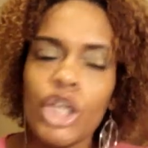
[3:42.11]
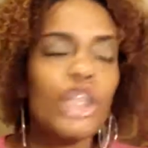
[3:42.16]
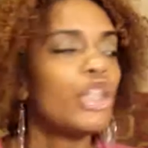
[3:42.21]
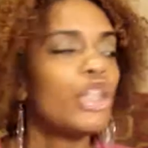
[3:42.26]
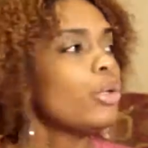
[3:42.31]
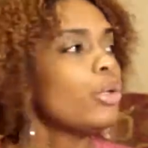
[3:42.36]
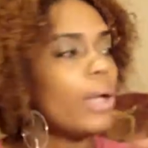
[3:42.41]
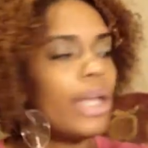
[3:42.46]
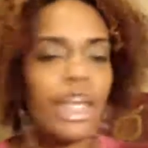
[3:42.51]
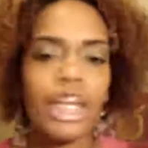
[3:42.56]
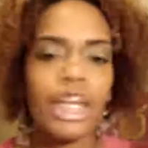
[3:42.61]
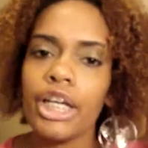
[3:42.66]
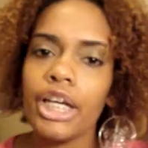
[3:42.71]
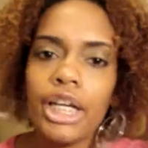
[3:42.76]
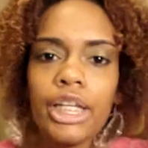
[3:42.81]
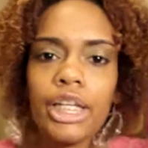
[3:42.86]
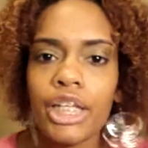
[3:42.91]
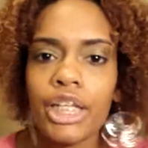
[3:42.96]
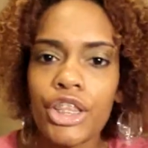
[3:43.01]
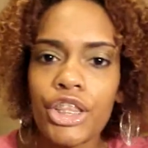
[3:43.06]
You ain't
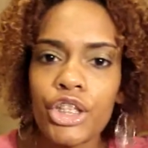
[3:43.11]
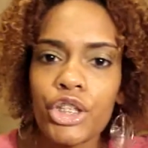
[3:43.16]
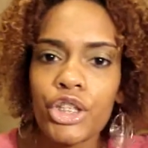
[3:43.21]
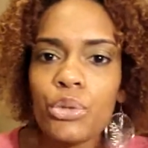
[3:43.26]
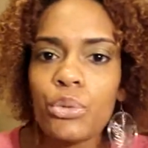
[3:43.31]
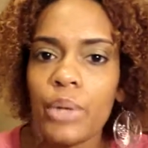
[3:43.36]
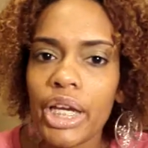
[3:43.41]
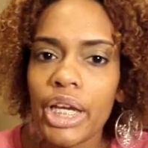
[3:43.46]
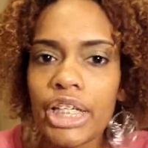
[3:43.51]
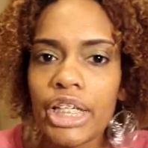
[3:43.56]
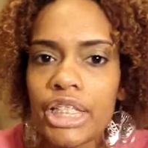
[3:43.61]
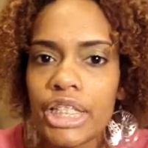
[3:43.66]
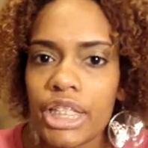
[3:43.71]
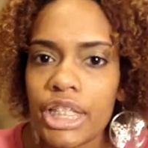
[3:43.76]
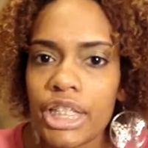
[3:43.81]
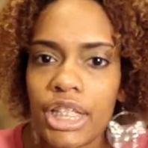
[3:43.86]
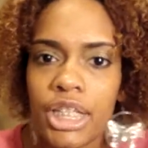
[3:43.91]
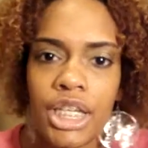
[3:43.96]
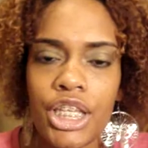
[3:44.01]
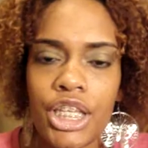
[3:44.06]
cut nothing. You ain't
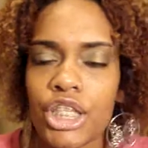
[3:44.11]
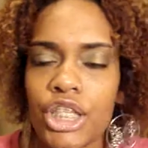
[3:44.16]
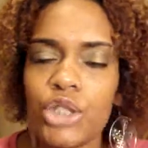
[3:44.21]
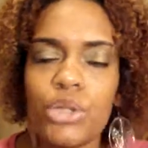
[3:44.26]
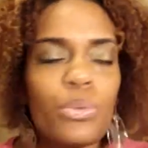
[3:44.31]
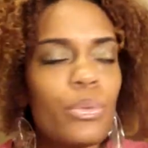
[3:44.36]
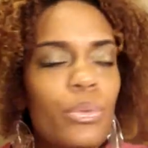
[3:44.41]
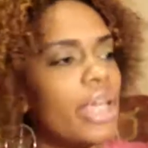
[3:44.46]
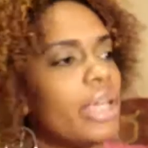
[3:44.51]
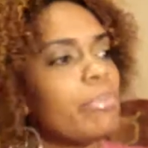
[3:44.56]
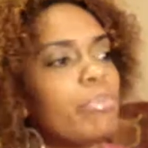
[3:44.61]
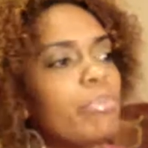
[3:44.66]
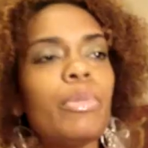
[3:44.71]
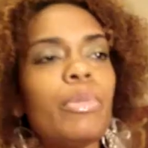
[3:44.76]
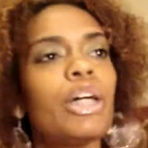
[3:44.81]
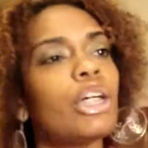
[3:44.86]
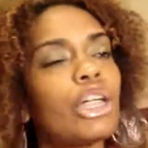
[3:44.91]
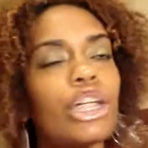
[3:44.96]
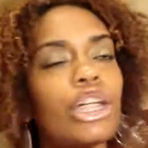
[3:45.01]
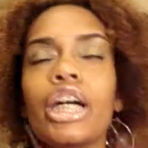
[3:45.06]
did nothing. You ain't
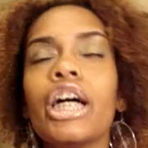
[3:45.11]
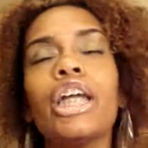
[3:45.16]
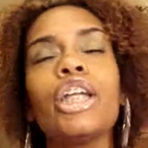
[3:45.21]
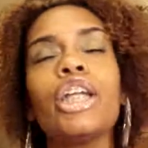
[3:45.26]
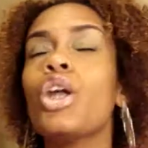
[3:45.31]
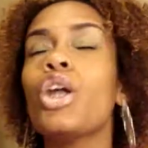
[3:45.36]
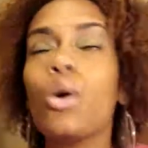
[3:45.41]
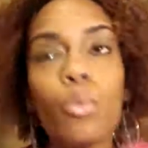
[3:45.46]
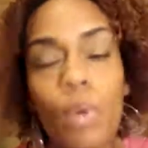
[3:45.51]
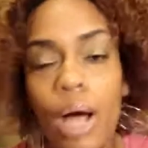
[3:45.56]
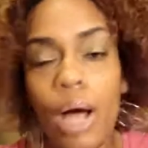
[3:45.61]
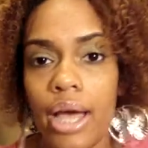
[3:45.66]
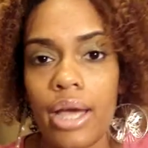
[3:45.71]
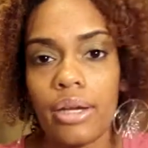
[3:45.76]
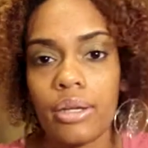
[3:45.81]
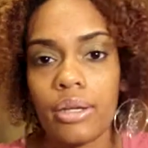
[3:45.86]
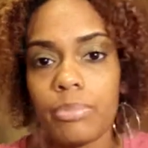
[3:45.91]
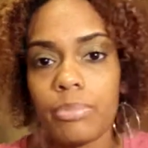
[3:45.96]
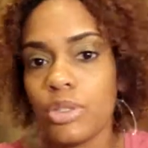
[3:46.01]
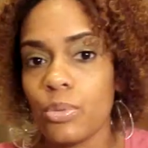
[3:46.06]
cut no
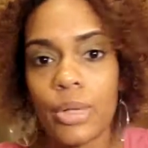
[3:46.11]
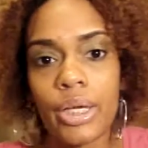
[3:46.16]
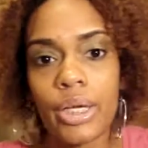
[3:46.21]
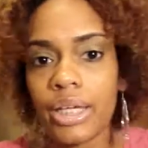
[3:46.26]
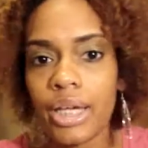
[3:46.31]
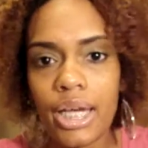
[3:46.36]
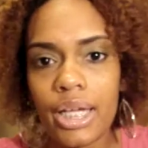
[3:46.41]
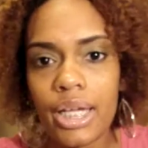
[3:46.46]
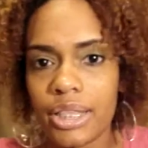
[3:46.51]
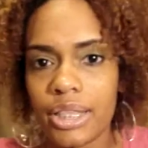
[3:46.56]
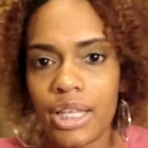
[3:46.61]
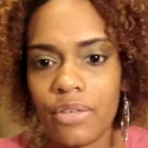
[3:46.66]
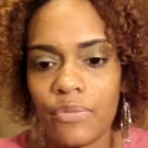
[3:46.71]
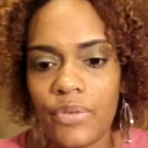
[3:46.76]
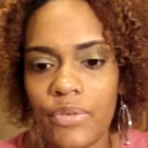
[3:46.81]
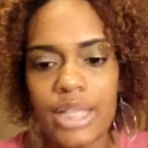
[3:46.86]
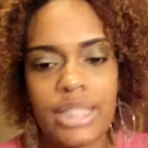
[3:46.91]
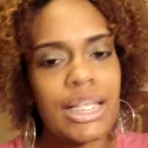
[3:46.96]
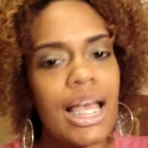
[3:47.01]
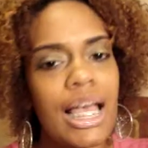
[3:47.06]
wire. You ain't cut it that
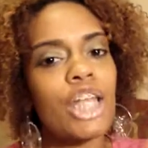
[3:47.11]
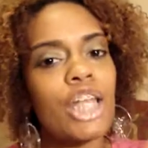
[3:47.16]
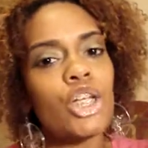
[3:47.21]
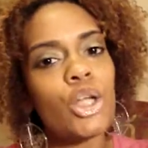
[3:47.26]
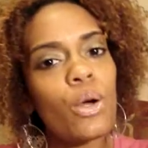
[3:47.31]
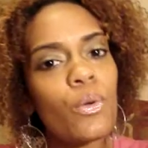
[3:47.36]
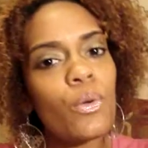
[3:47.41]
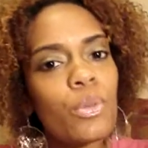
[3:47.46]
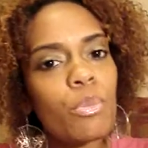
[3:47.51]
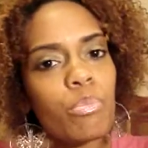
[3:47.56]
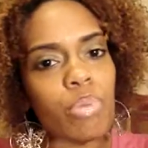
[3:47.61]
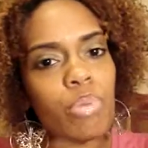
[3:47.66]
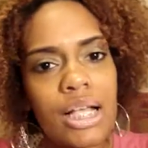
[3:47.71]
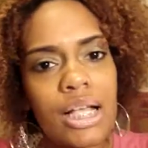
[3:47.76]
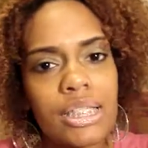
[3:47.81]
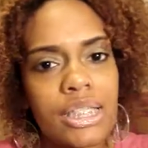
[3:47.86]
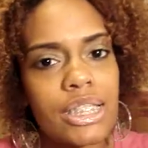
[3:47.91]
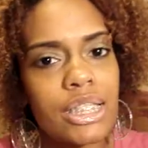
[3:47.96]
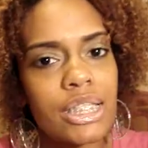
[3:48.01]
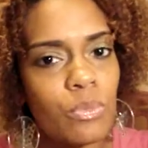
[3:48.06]
fast. I know the
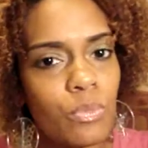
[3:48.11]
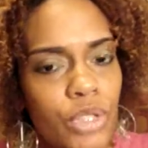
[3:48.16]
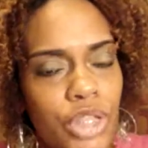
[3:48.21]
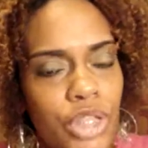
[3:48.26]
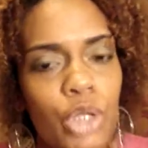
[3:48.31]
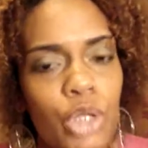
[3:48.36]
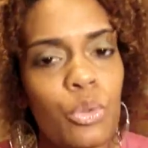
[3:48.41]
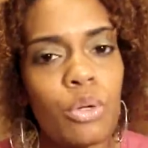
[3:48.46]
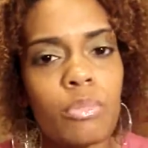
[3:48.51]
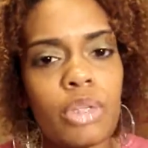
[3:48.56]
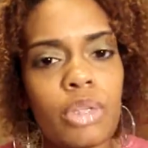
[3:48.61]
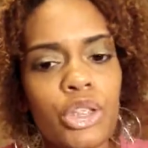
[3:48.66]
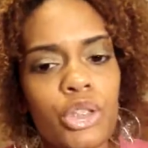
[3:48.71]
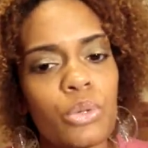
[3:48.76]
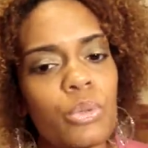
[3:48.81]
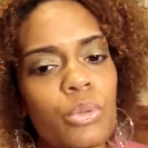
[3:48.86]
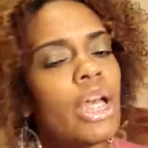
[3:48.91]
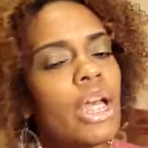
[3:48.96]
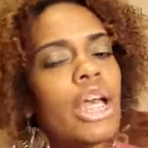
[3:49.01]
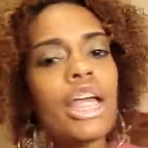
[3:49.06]
process and what they normally
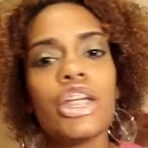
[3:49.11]
do.